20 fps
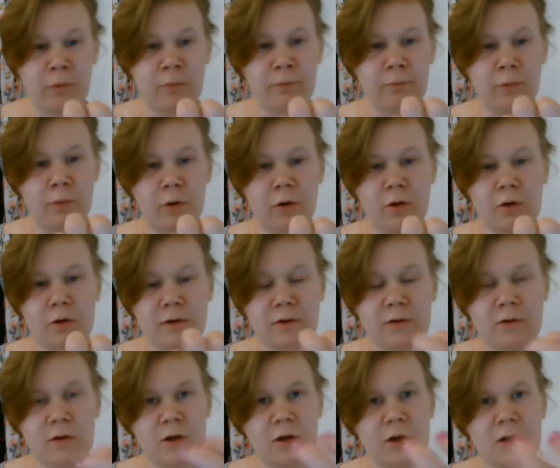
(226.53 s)
but
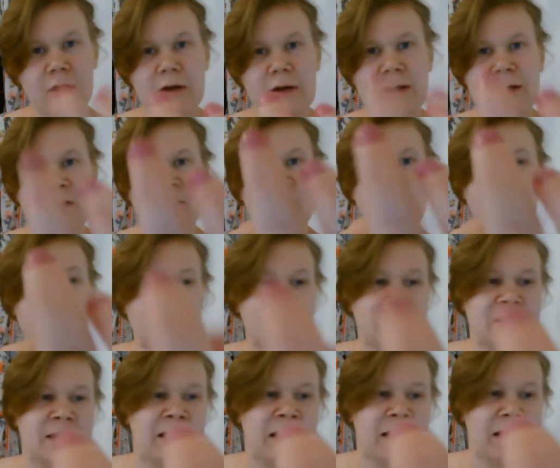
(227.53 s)
it's not going like